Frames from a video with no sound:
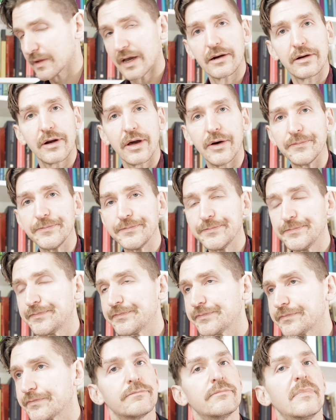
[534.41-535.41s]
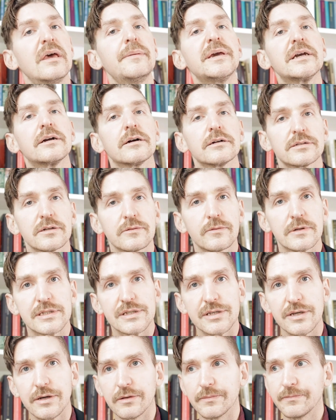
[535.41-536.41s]
I don't know. Maybe Goethe was
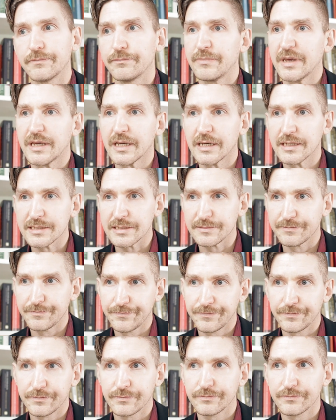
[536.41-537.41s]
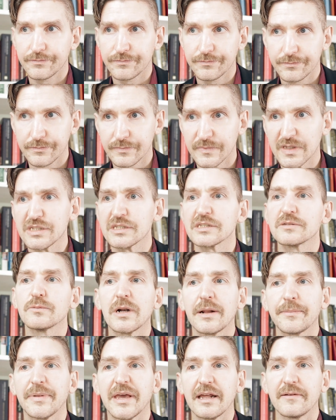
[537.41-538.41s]
too, because this is
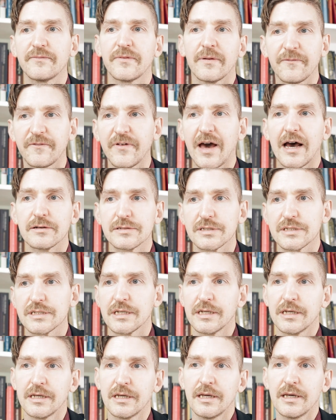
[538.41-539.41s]
what I'm getting from Faust.